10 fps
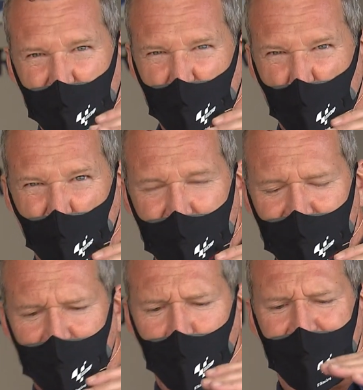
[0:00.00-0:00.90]
You're
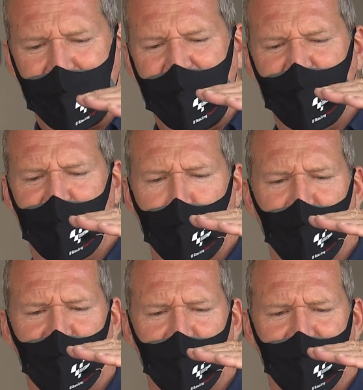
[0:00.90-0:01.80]
revving away. As the
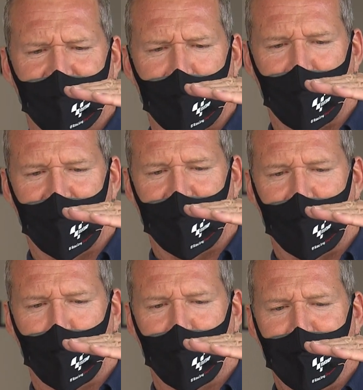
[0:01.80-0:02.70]
piston's coming up,